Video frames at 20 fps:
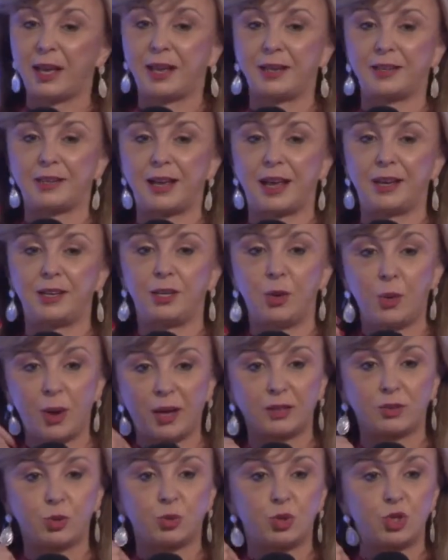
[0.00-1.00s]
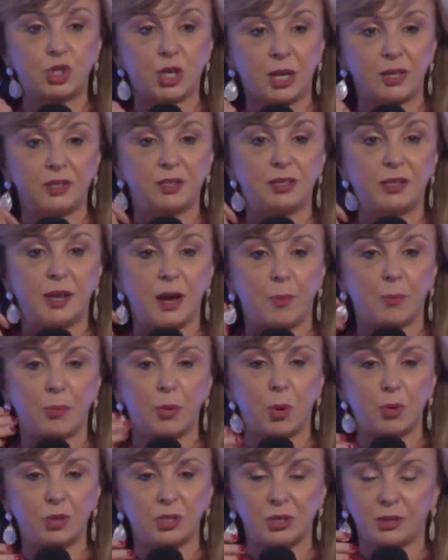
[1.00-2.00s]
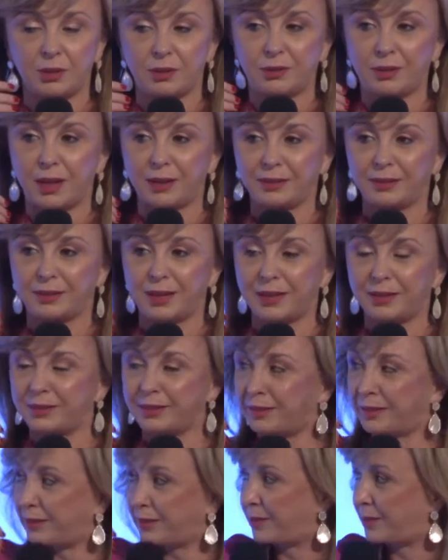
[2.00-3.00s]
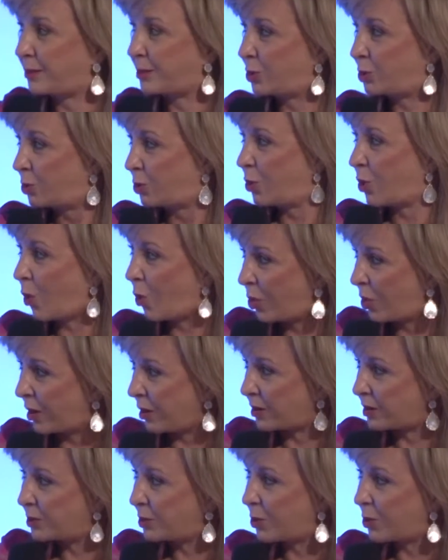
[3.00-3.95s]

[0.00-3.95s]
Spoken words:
And you had to change the approach to go there.